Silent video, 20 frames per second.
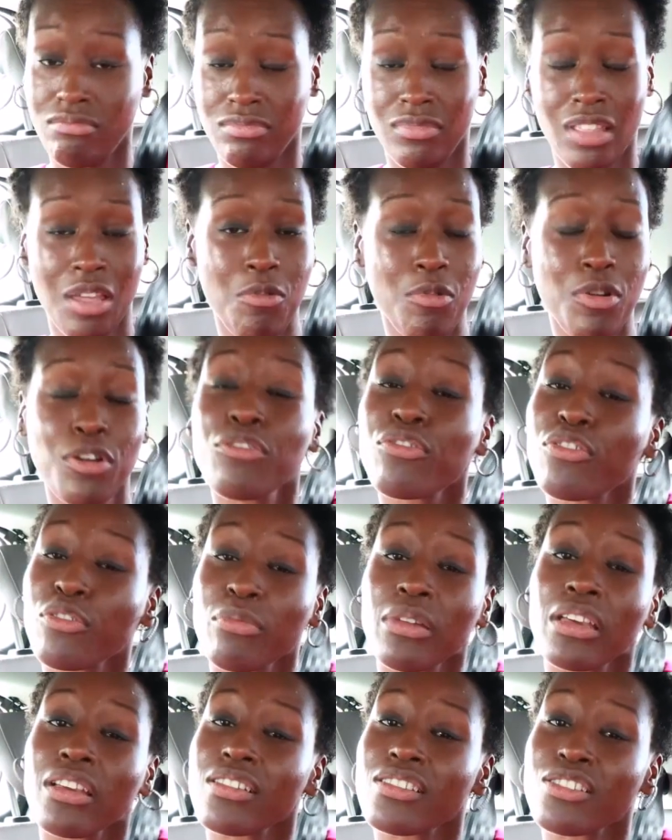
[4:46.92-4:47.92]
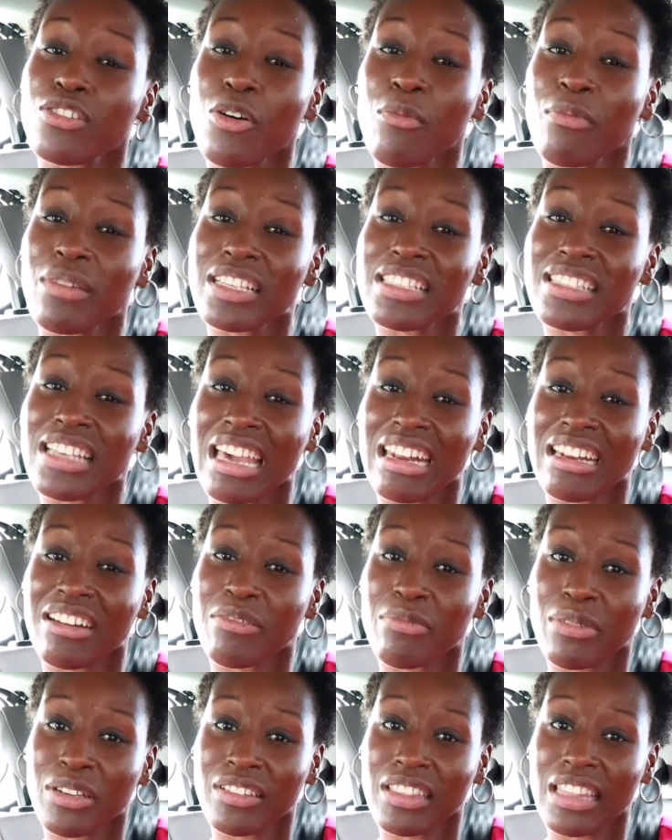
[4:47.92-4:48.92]
they work for me. So I'm excited
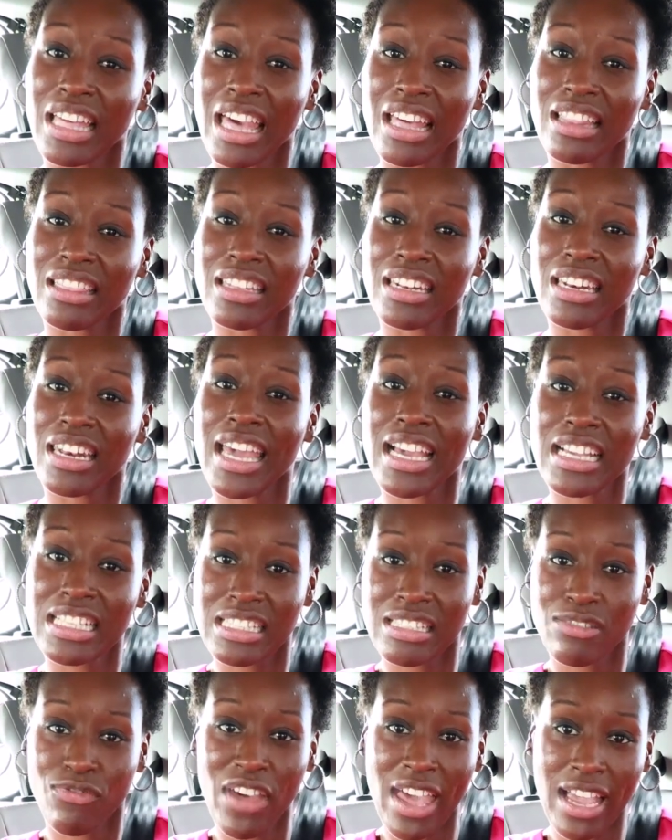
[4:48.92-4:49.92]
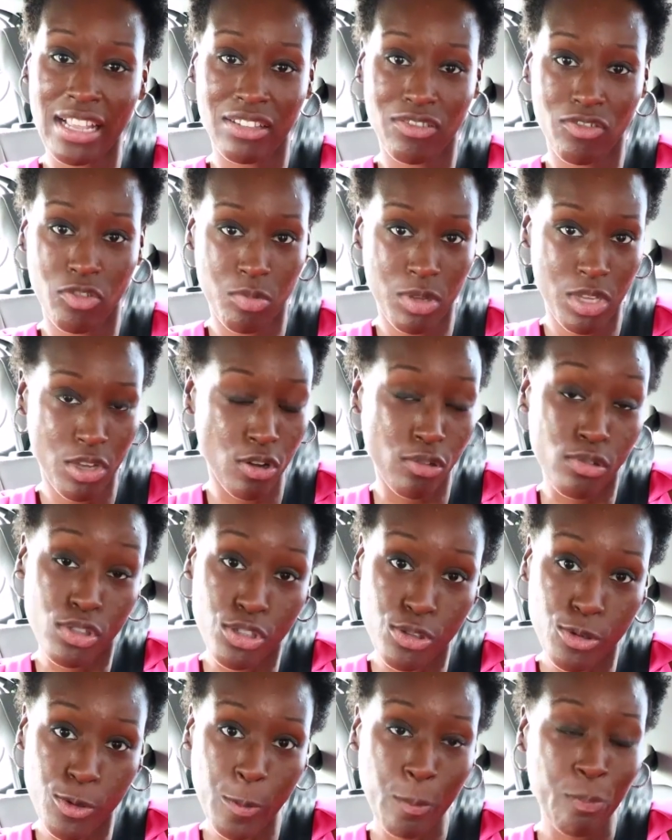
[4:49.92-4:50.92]
about that. The next factory we go
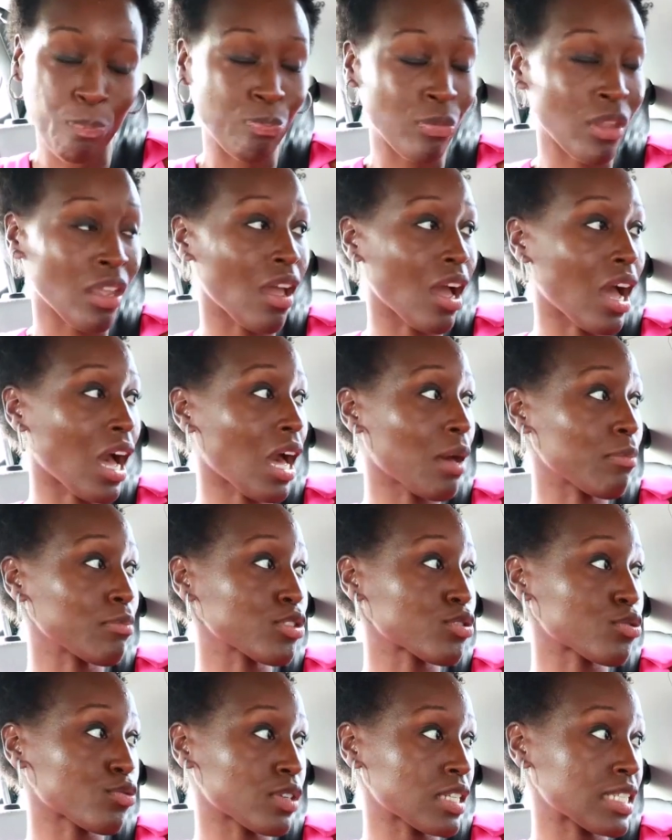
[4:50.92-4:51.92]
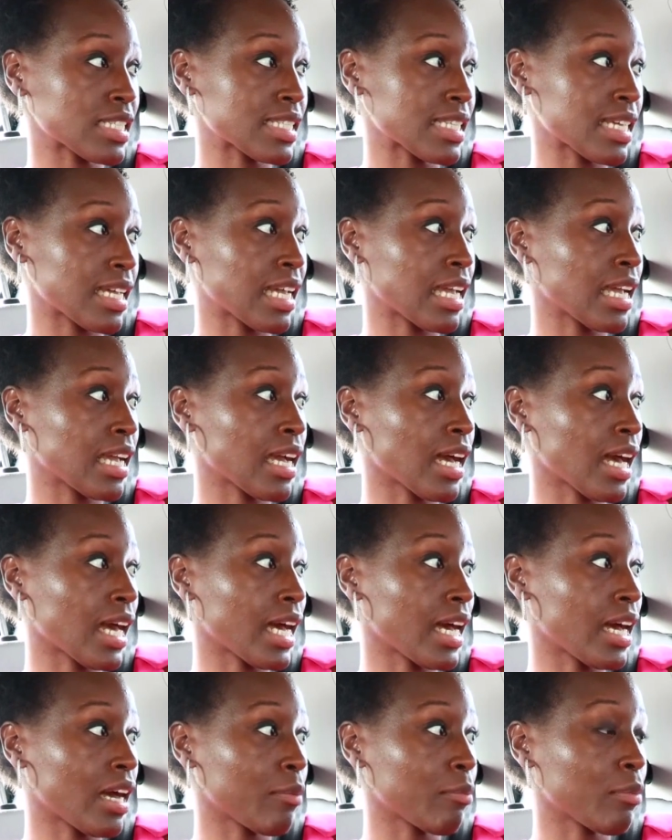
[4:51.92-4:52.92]
to, I'm sourcing
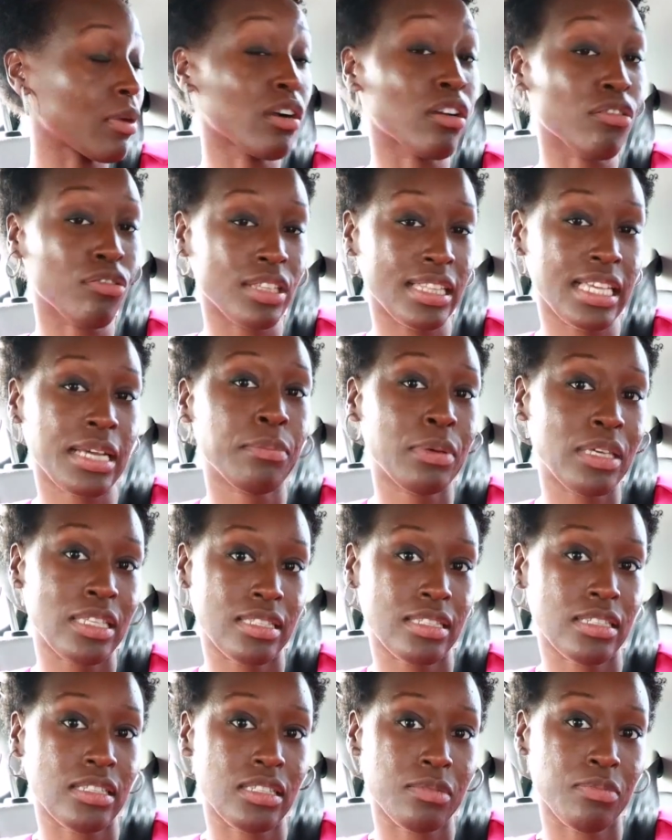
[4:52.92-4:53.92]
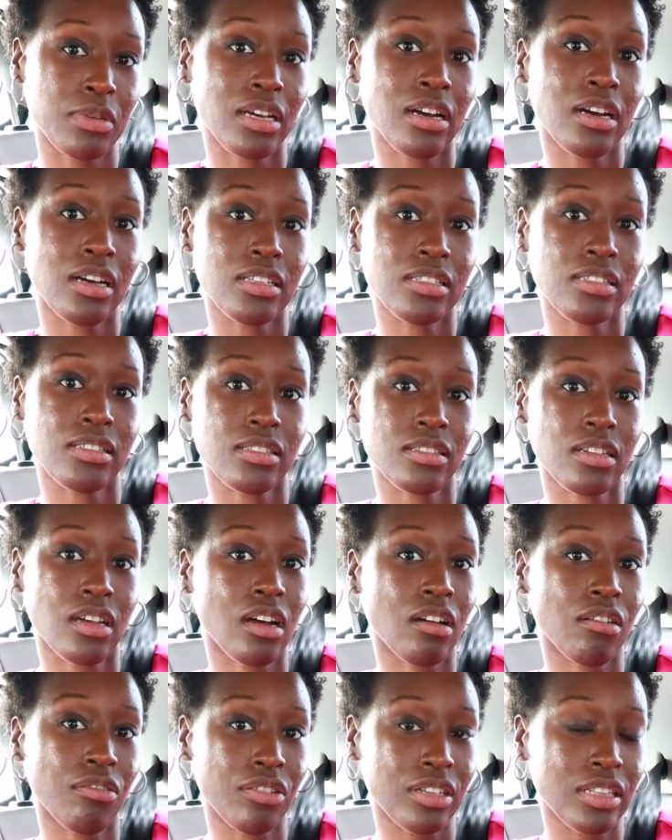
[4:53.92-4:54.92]
acrylic pieces, because
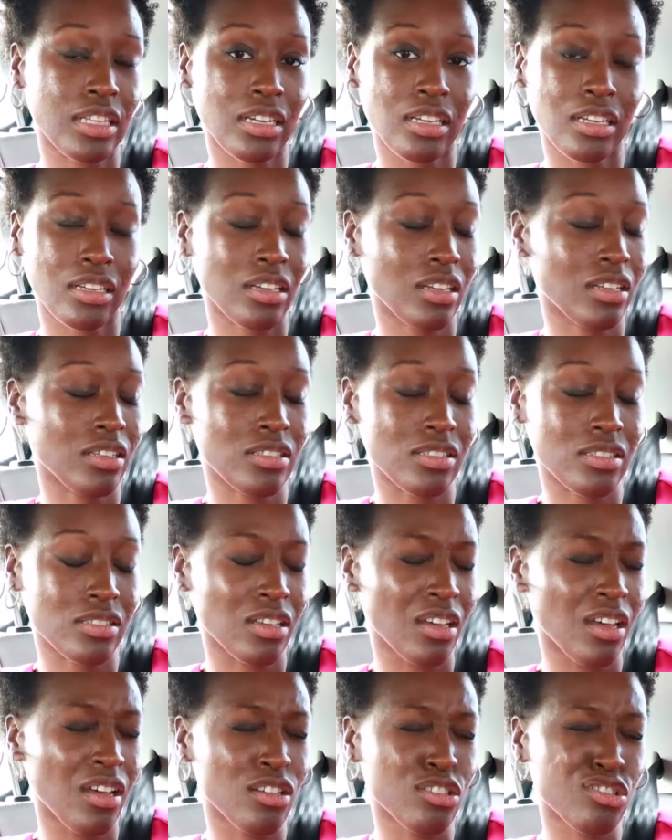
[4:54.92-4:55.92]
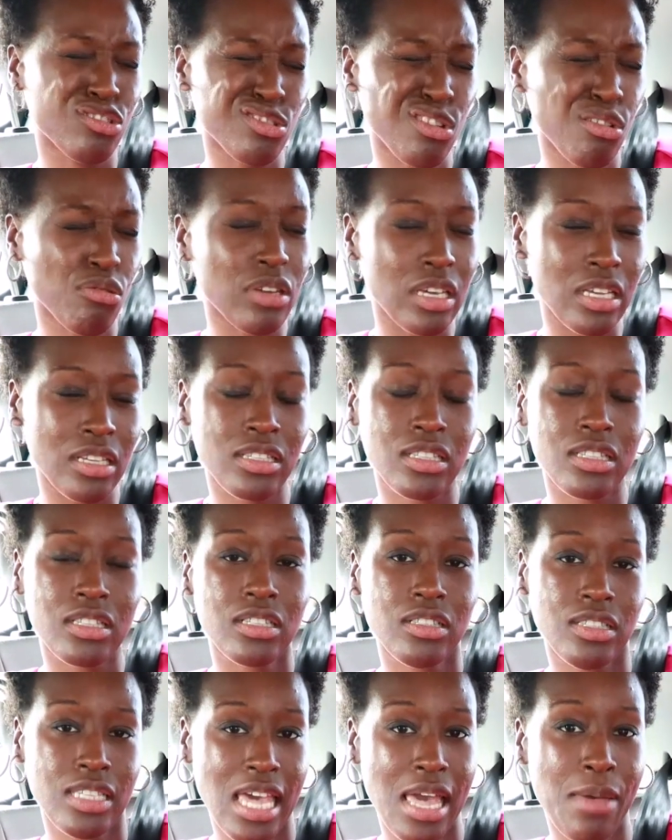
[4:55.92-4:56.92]
acrylic is so
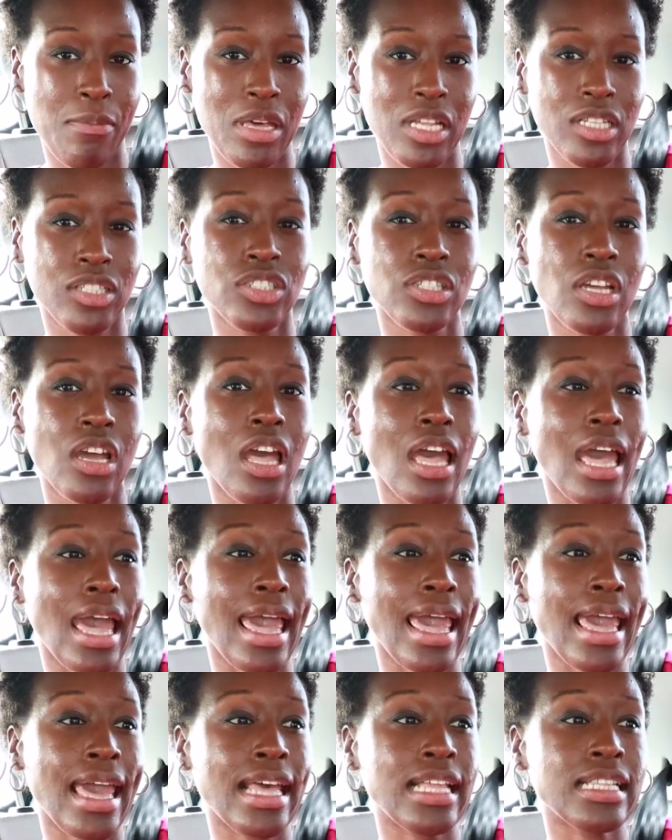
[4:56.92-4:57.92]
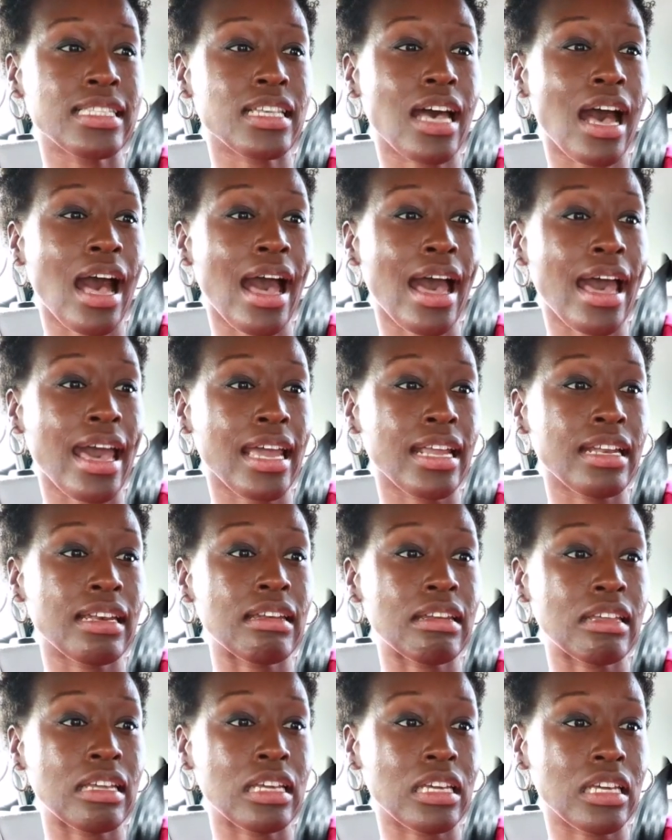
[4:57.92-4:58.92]
easily damaged, and I
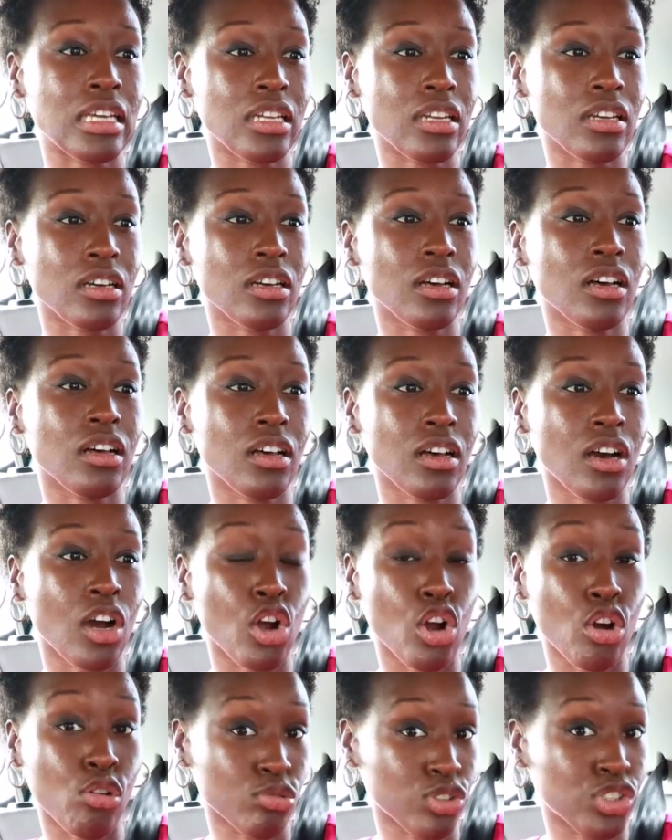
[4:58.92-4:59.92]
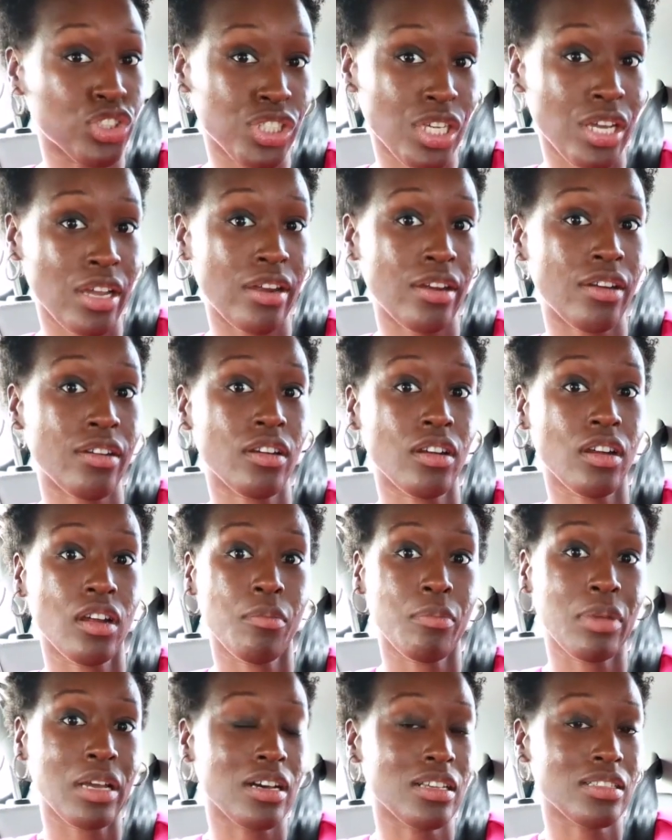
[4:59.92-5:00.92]
need a ghost chair,
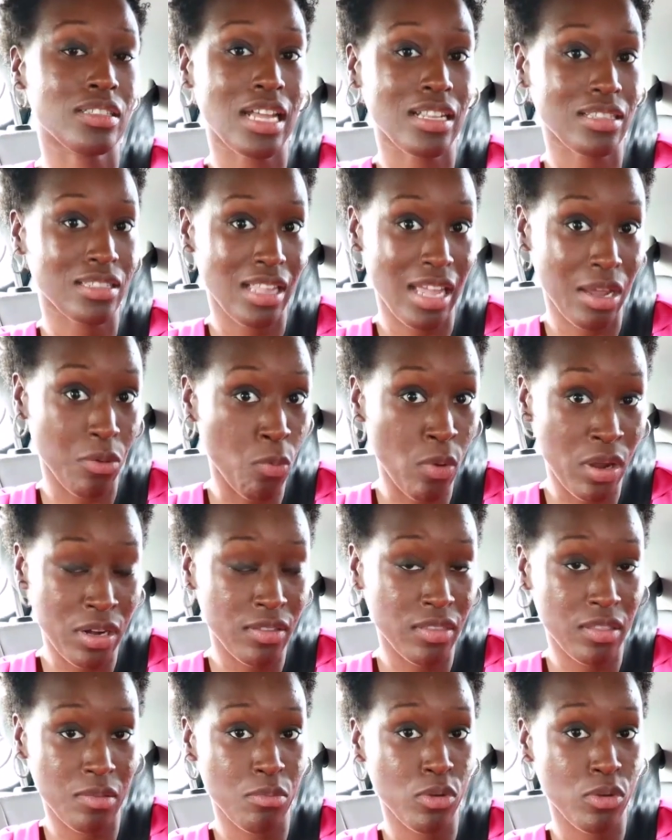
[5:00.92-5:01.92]
because that's like one of the